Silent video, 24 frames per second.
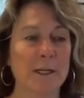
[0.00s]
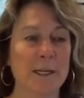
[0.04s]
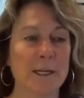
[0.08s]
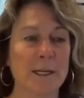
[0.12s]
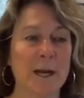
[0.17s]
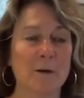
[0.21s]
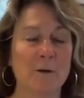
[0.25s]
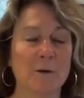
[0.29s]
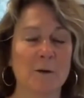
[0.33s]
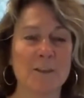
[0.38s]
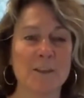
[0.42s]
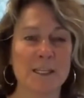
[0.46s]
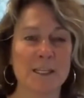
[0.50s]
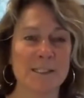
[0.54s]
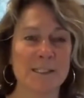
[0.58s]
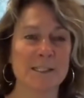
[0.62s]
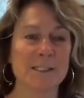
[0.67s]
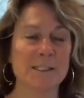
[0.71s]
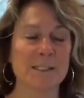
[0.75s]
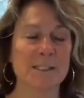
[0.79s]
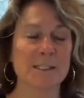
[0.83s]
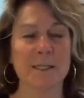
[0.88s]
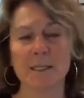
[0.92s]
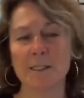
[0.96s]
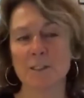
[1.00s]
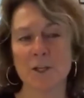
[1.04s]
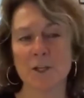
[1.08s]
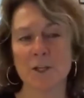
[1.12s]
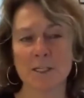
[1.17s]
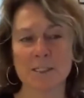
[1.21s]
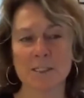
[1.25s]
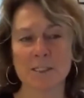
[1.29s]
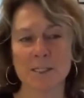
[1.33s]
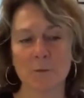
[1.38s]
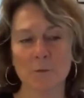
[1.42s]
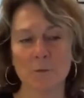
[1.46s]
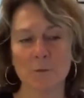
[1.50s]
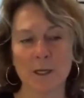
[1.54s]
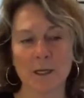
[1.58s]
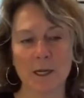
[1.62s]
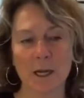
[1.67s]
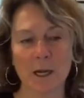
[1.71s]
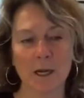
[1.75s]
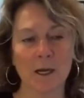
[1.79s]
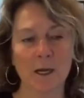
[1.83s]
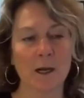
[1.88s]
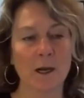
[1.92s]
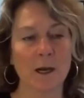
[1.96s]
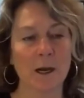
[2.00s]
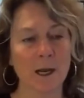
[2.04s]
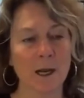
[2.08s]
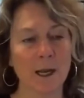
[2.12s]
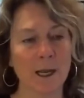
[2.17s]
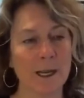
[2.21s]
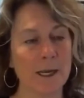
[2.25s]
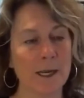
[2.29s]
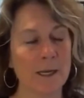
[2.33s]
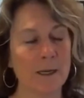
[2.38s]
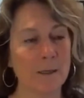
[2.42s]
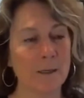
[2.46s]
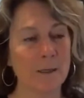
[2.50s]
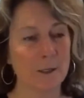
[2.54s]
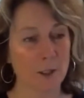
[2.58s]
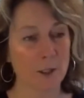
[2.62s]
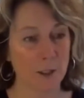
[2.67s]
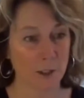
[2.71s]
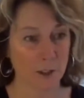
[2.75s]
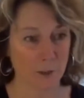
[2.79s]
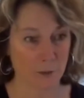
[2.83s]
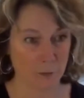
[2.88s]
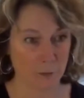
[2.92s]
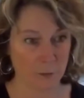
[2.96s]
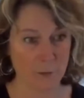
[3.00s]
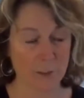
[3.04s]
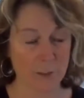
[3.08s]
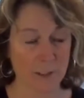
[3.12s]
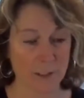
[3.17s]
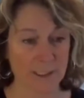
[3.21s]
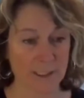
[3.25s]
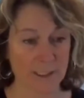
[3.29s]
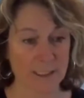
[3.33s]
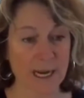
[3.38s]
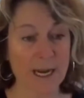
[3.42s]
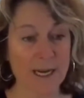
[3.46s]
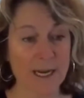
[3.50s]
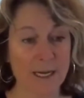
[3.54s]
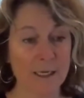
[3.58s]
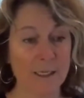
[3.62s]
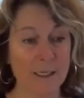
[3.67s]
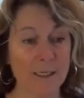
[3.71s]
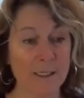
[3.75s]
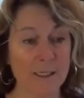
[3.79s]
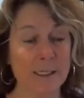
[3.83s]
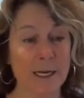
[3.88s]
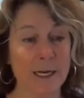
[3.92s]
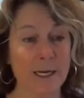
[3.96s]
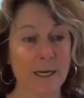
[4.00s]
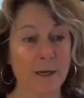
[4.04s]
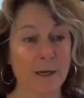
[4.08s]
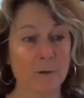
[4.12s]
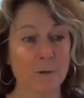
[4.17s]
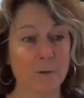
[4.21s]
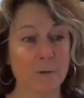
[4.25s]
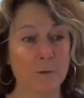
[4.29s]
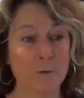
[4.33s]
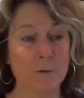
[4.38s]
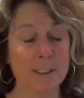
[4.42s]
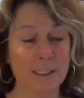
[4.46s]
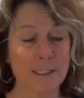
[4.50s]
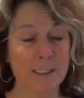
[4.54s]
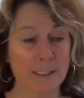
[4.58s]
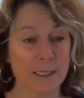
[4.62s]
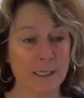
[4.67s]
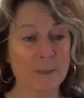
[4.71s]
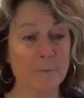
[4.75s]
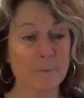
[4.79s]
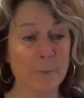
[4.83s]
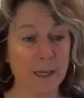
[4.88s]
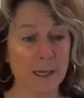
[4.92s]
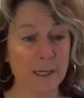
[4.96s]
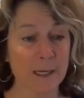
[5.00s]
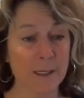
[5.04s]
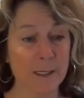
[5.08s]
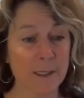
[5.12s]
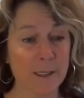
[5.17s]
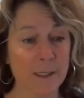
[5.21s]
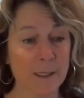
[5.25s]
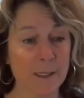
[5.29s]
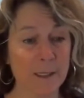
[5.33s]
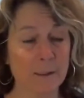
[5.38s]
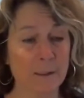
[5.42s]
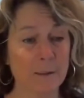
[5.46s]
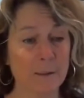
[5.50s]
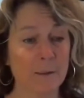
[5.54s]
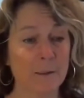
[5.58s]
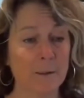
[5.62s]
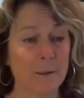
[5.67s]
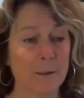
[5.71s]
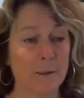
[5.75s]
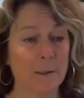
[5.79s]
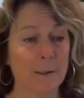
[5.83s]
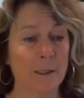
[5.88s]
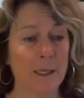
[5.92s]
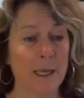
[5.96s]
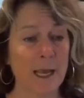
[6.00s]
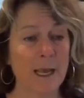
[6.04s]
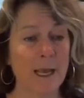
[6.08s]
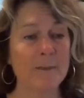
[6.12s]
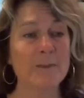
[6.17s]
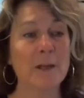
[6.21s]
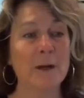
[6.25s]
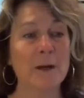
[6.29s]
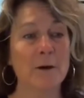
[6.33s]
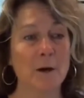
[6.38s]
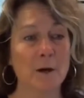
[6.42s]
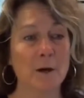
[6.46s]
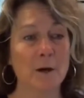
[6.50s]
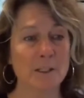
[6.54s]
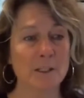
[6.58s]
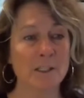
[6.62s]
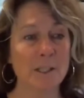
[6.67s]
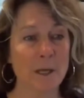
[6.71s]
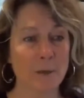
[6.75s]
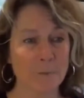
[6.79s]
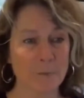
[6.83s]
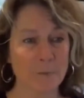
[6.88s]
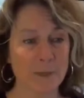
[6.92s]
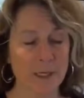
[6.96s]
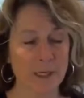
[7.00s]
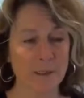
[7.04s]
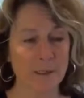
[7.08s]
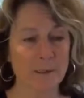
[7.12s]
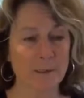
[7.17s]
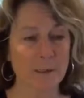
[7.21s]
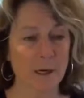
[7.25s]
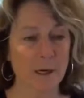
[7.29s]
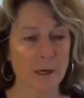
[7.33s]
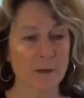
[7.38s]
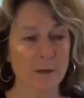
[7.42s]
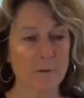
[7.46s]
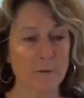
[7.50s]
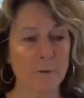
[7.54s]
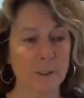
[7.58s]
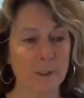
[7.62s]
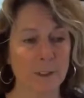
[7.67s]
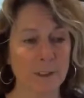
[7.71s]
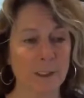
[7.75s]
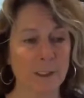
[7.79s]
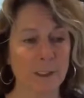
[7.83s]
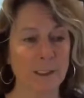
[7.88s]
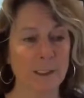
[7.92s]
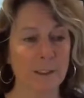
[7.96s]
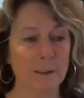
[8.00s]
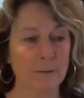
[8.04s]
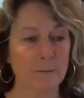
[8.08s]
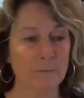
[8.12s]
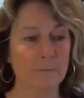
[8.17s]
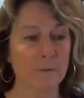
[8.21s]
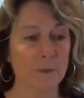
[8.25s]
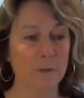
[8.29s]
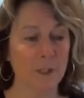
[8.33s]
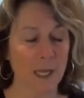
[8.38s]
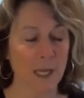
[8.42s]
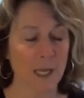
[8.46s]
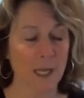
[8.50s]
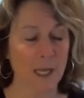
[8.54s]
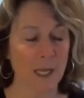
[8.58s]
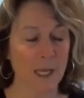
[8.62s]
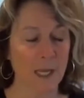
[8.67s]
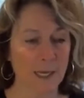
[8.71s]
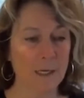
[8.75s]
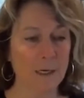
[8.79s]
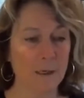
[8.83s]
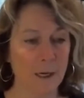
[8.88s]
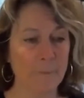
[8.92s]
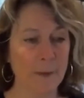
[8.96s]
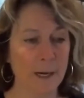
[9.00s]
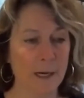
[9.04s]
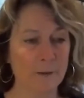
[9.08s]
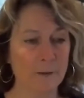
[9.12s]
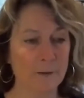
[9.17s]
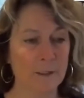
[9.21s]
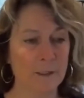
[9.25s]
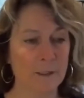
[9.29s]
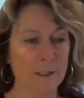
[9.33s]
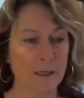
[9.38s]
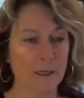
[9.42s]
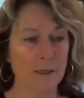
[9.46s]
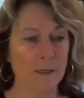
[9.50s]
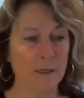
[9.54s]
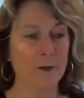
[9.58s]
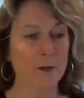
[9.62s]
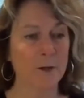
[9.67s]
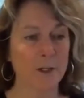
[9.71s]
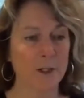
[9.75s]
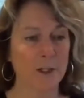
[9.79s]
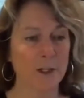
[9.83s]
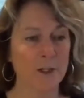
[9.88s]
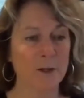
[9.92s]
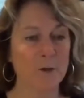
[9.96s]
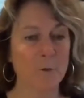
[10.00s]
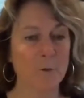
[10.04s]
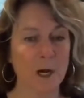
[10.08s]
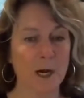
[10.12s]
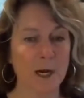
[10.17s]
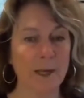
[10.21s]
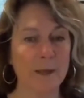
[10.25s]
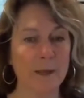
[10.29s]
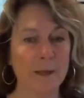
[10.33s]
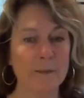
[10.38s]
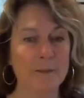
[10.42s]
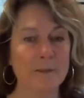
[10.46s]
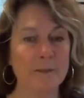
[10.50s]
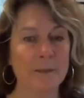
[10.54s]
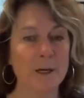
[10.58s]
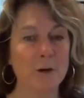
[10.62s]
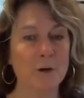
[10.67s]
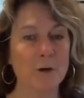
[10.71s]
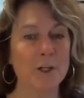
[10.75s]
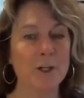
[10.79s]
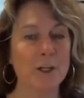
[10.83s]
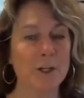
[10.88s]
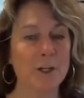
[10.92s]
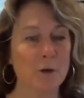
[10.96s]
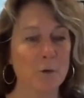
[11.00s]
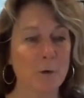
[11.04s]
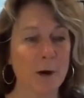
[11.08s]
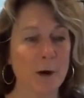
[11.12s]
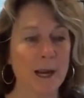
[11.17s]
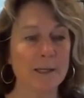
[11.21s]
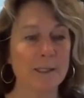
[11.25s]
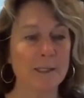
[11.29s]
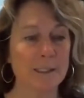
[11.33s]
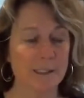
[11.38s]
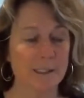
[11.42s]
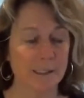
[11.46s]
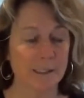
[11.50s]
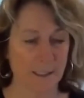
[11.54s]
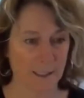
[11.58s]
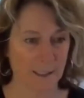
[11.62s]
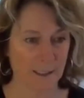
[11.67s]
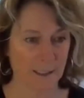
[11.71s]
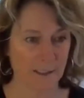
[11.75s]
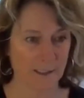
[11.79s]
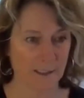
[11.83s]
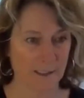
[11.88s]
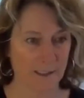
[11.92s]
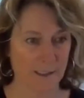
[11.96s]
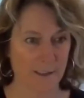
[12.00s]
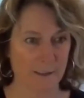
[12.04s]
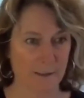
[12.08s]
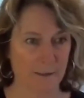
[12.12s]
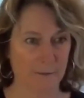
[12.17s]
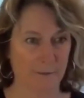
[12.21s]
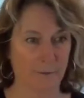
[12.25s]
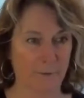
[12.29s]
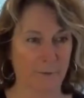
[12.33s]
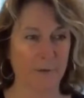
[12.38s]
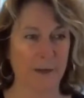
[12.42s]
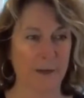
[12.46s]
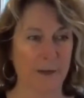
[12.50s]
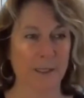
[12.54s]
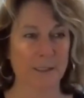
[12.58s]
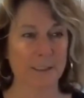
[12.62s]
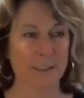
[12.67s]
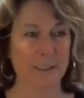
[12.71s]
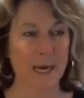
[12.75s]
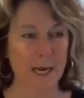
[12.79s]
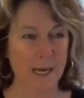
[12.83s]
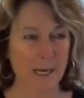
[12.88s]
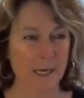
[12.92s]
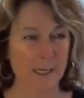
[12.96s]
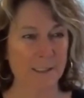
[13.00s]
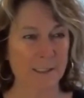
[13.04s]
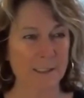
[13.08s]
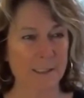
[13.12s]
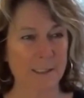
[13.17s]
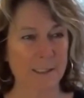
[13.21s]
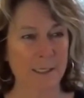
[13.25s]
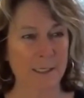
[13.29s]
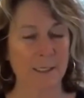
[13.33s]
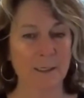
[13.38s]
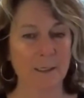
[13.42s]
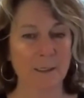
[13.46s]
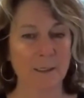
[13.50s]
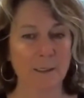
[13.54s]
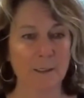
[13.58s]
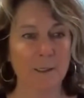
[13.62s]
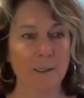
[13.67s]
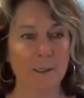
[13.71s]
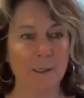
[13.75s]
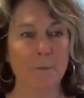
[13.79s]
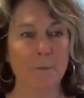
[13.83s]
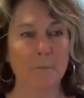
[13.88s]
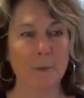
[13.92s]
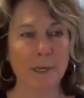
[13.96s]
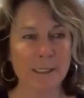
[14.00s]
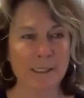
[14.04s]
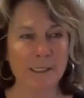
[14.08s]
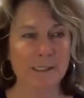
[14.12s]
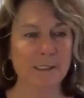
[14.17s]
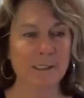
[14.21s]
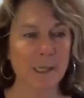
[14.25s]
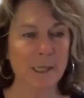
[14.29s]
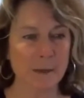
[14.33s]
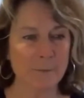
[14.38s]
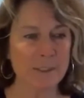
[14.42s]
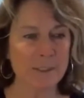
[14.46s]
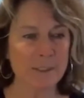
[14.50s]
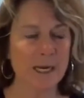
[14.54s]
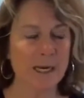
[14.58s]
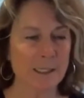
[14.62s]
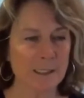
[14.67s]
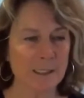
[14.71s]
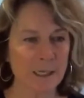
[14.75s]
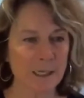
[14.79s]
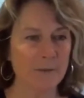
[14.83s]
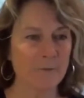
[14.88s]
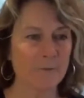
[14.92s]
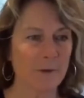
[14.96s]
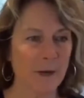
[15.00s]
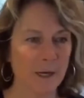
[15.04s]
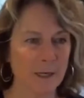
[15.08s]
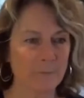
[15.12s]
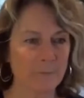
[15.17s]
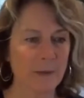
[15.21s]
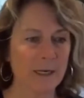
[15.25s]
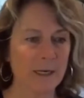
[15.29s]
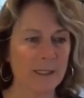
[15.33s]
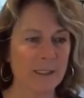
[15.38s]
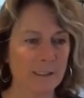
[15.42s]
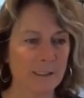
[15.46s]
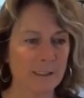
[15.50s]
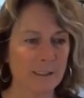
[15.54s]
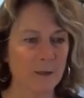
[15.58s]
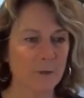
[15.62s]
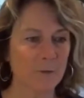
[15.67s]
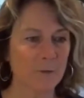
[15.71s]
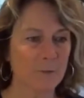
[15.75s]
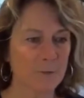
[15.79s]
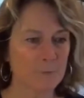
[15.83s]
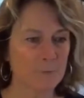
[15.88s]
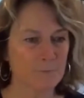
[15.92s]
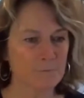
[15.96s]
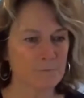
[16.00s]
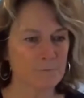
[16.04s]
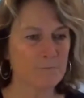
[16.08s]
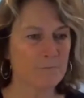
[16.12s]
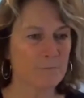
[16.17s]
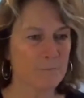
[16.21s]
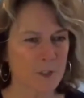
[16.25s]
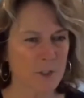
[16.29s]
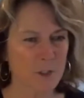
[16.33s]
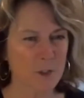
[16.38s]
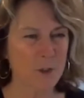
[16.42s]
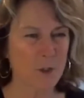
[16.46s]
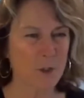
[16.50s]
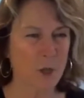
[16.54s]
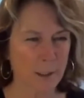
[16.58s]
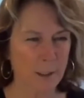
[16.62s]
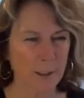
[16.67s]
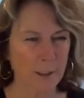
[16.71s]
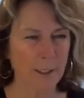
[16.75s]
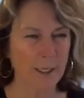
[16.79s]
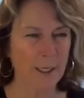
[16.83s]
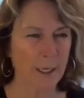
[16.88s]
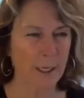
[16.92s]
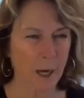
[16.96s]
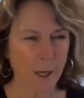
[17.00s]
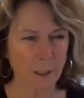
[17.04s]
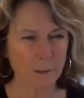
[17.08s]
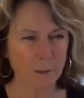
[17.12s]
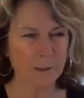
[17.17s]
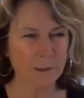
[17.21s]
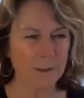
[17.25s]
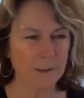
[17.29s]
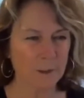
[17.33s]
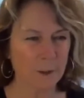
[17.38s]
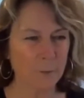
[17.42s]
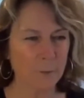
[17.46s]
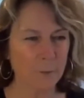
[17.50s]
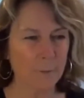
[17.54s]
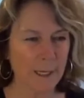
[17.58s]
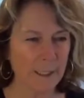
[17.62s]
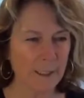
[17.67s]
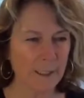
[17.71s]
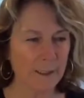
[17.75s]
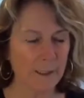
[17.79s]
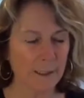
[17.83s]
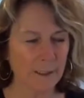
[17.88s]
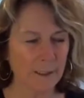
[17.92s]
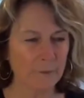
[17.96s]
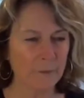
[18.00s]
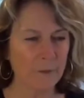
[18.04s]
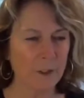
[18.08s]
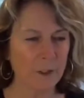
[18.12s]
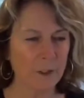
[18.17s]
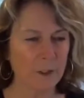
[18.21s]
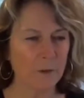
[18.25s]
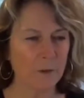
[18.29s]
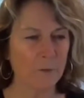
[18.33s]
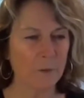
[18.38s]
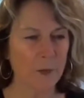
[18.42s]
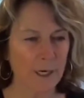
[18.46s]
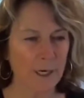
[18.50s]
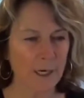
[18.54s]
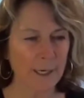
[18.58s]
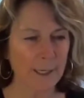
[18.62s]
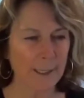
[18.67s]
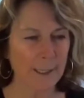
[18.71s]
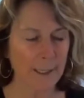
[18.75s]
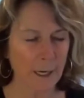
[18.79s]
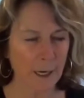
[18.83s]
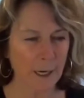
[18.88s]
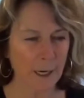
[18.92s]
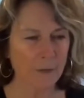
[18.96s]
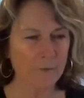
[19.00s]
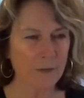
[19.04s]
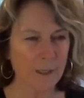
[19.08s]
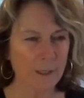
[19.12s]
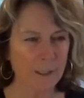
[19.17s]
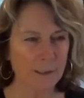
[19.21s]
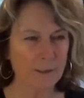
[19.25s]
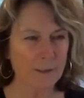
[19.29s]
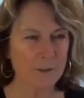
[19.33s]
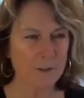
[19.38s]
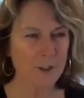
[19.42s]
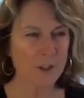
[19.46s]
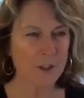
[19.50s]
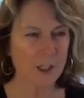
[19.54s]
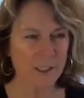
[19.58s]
Now, this is an interesting one. I use day in and day out Receipt Bank. And there are some things I really like about their UI. Their UX is fantastic. But some days I find myself struggling a little bit in the UI of it.